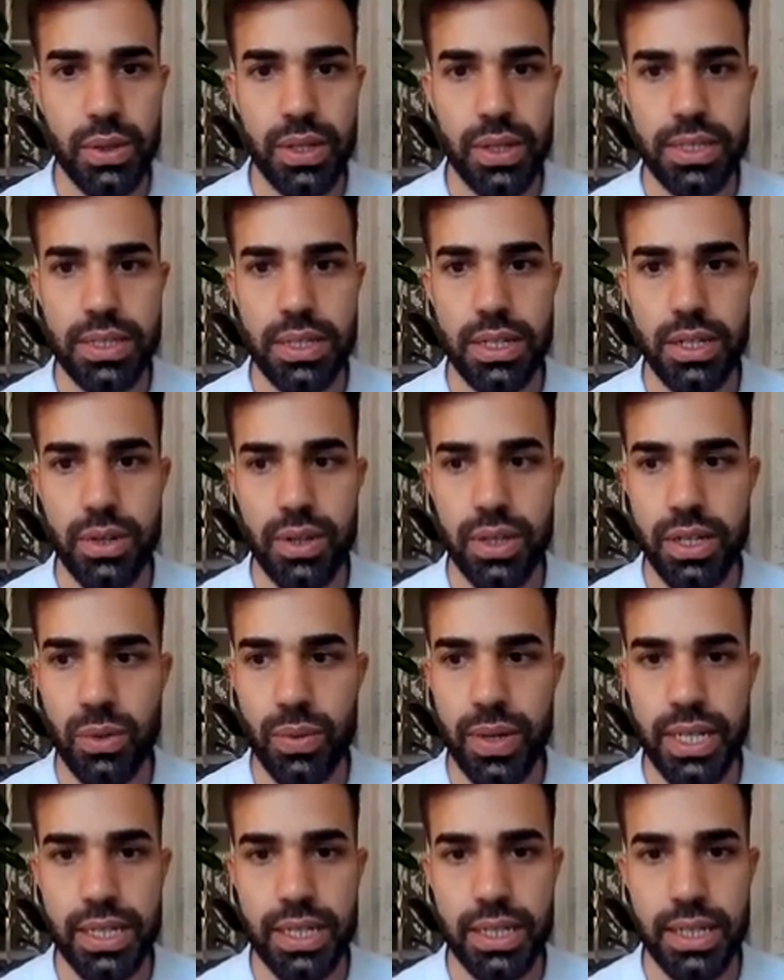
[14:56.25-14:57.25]
You can see here
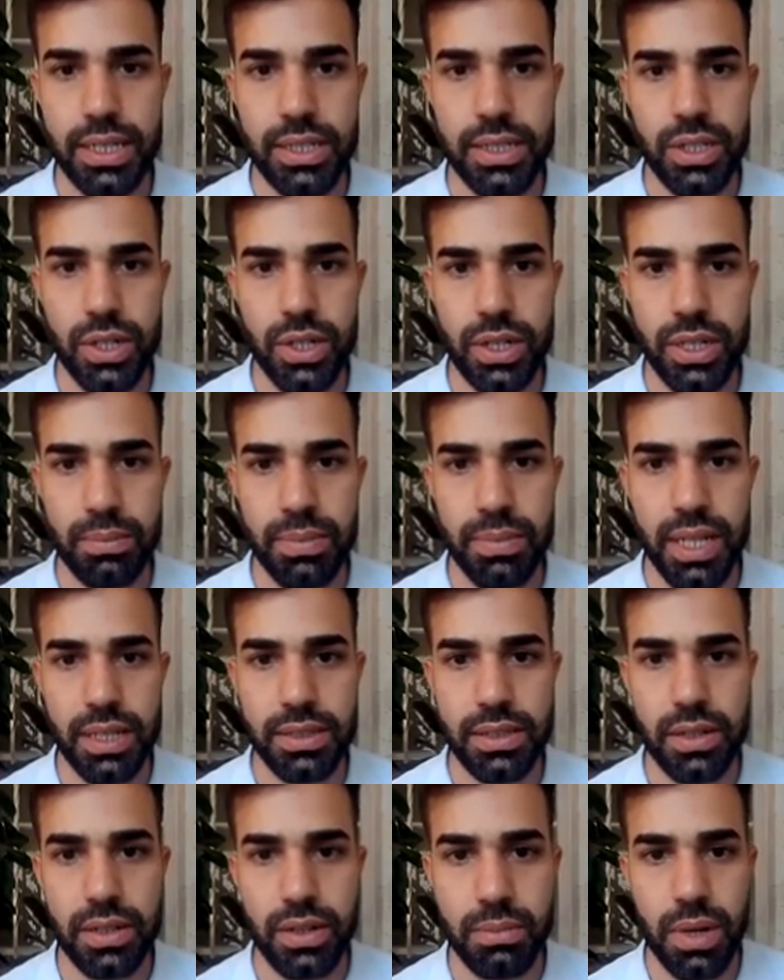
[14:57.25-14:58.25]
the Iranian leader in
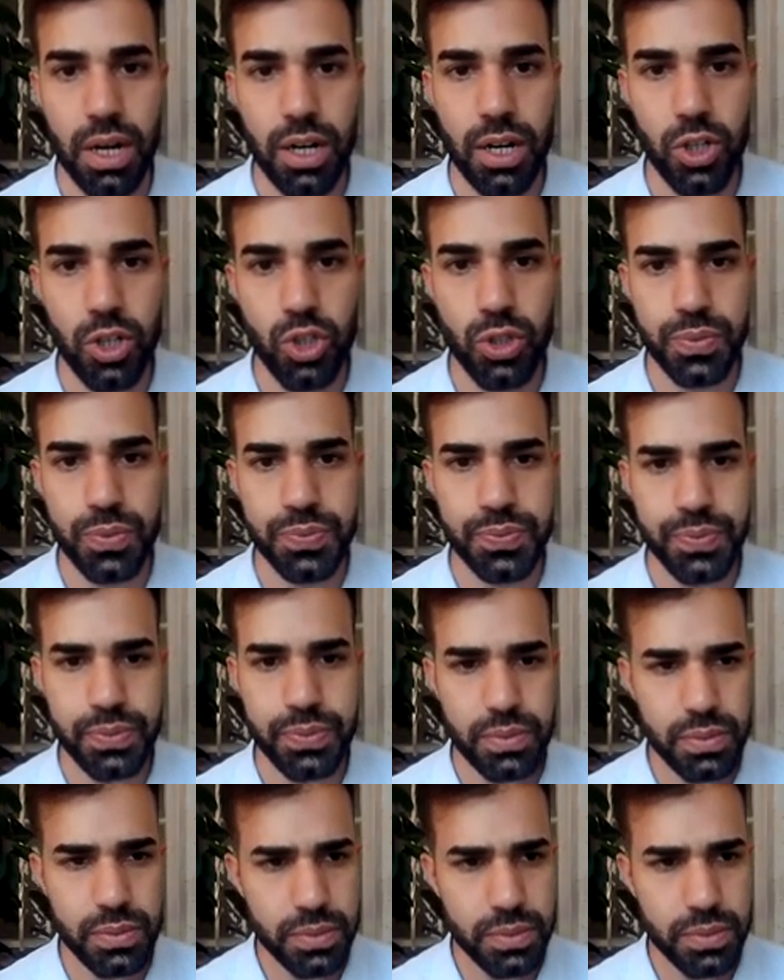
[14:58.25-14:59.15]
military march.